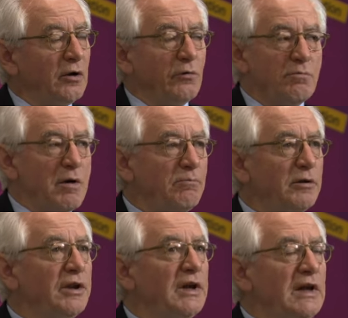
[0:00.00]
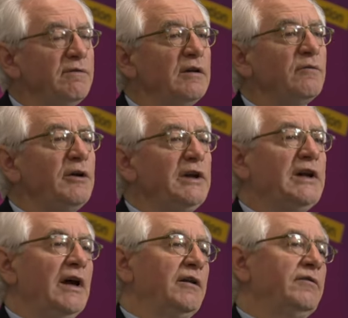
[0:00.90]
Remember that even if we
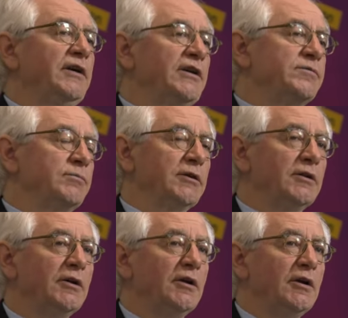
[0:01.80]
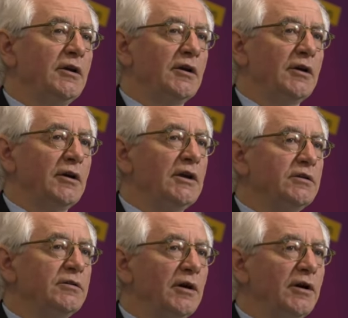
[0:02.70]
get investment
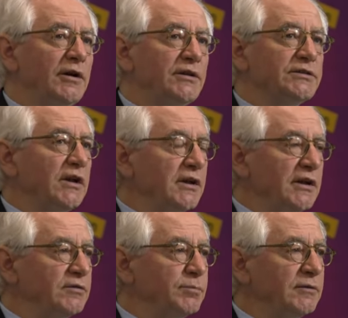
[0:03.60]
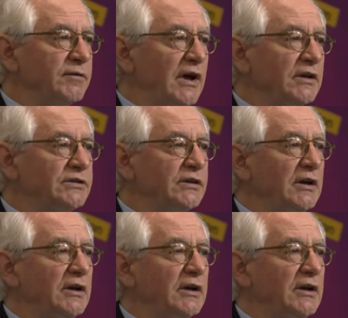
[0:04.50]
into areas like East Belfast,